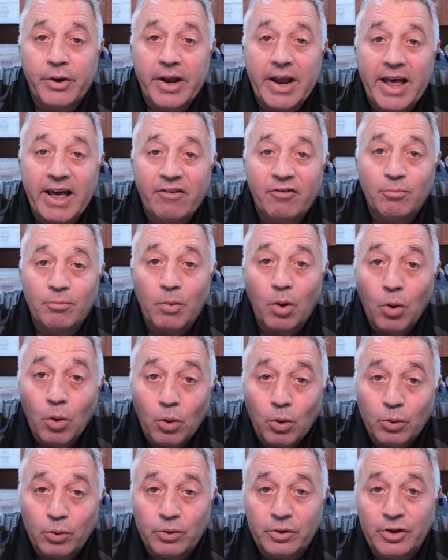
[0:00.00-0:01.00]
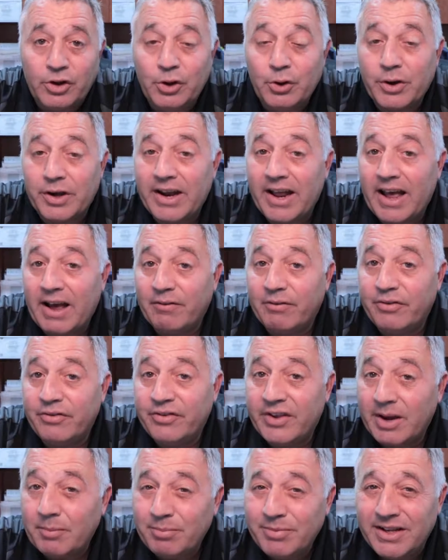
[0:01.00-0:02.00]
could have mold, you could have
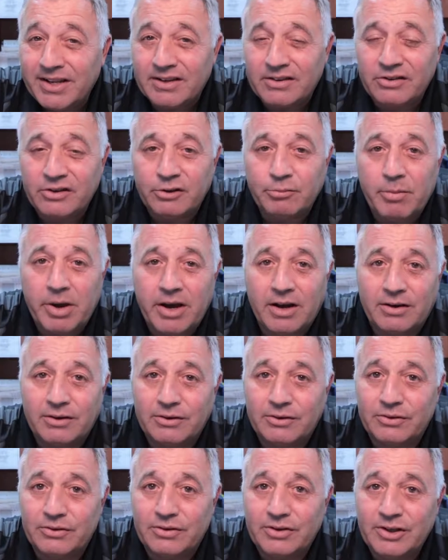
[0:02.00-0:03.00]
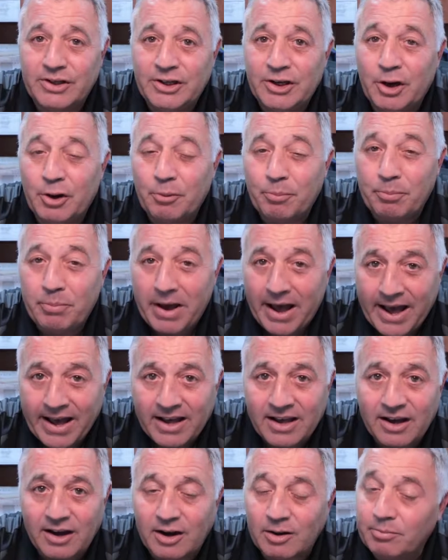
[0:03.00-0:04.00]
septic smells,
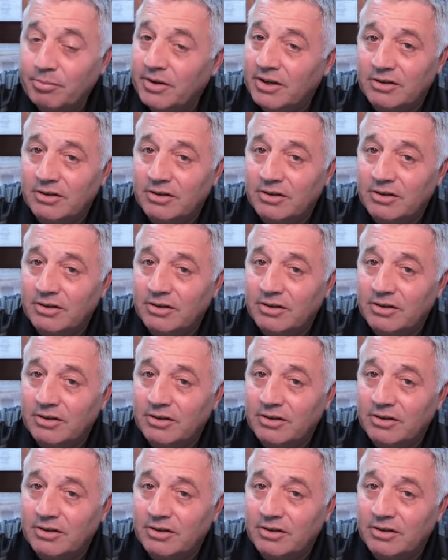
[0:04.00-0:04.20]
backup.